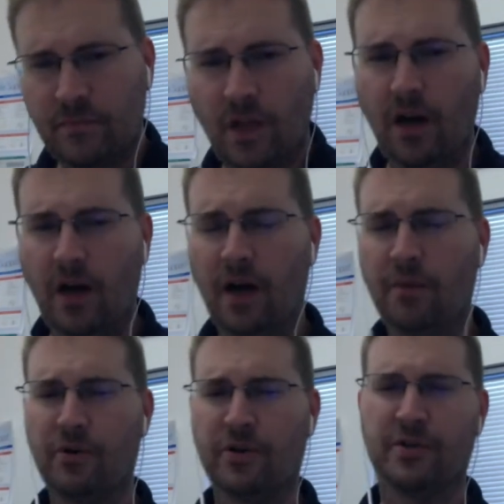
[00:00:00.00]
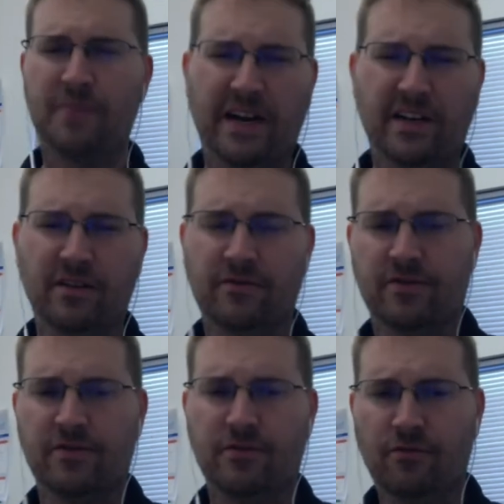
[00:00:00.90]
uh, perspective
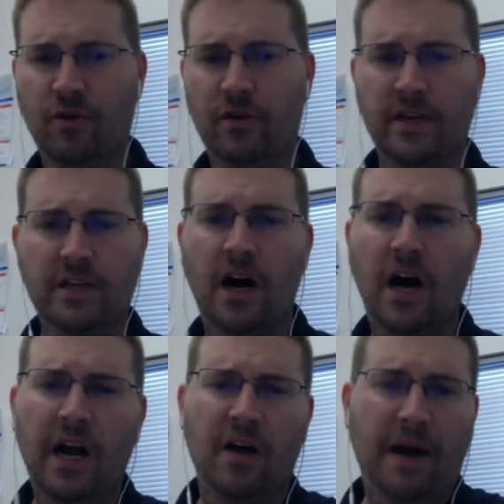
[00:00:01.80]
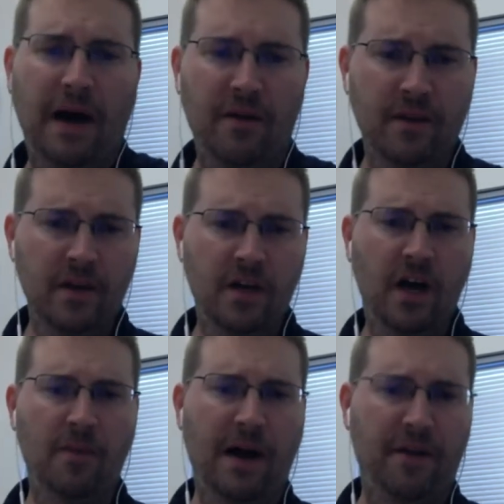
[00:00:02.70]
to really talk about
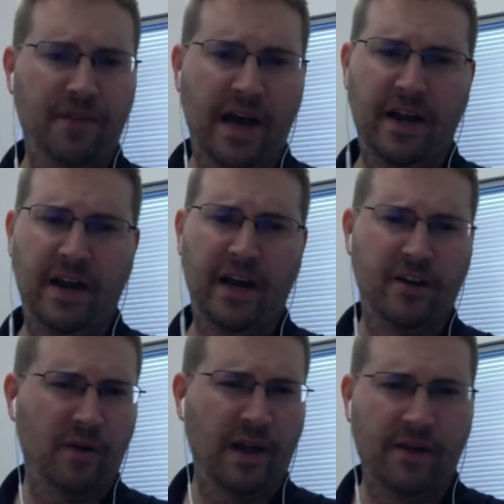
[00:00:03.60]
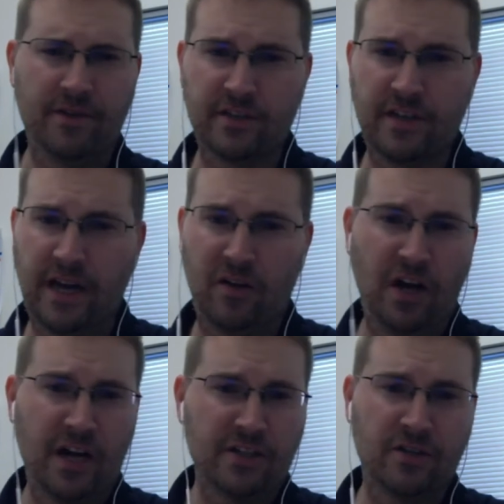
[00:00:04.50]
about that, and I don't have the
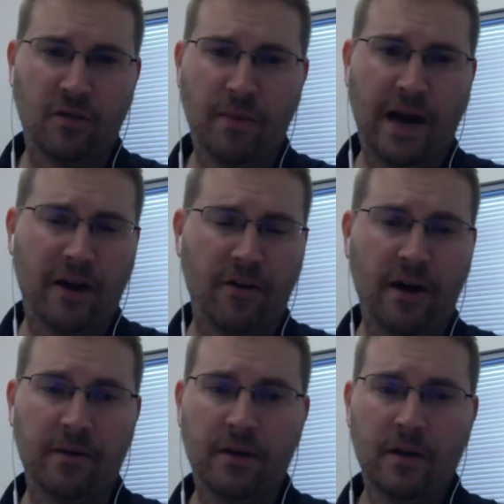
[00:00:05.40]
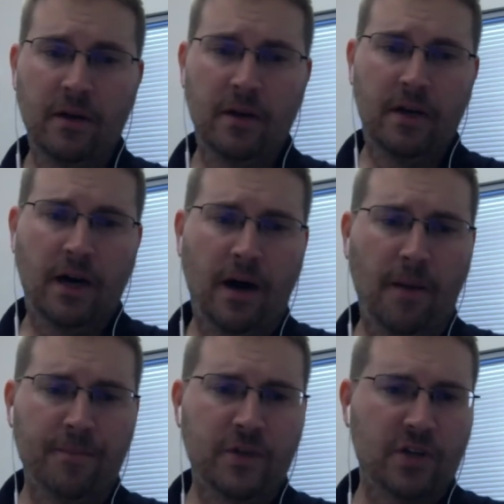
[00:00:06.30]
psychological background
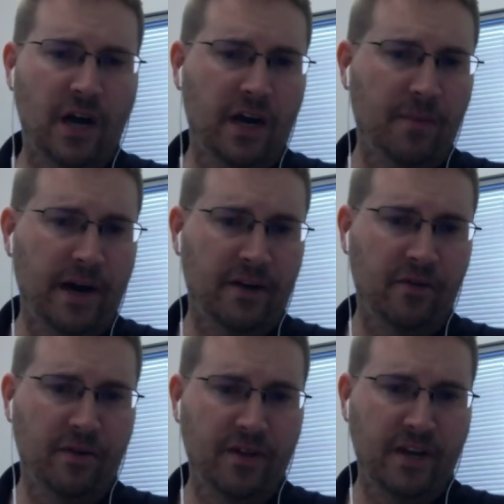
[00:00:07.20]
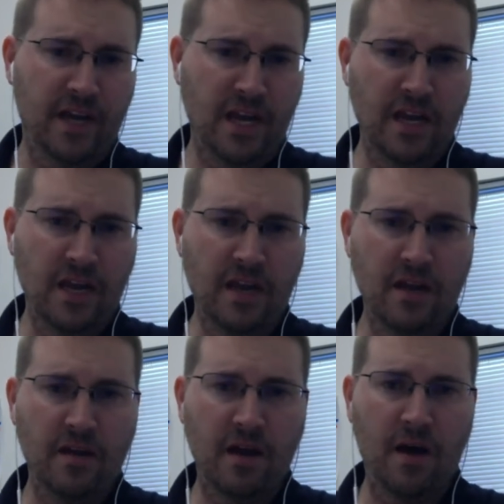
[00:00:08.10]
um, to talk about it with
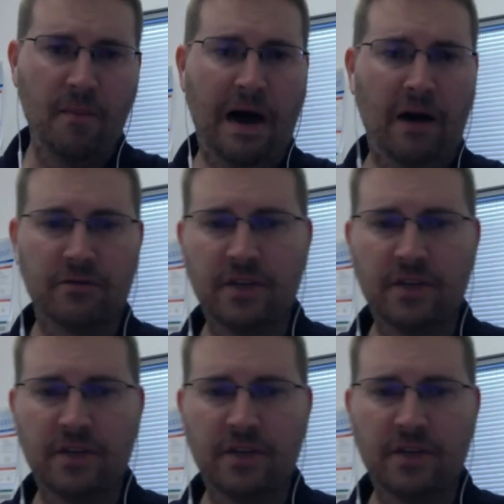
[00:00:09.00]
any amount